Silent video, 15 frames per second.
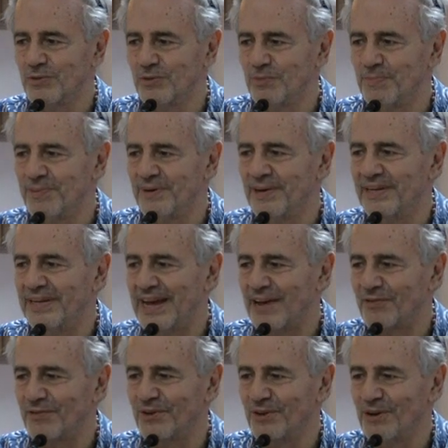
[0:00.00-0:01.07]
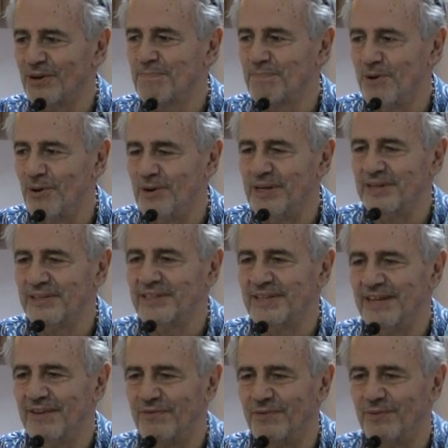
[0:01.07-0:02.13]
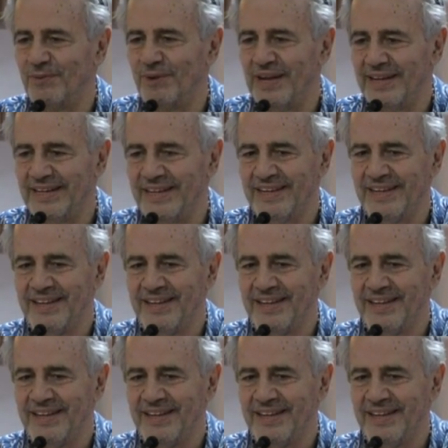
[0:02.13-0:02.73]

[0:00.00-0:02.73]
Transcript: supranational polis, if you like.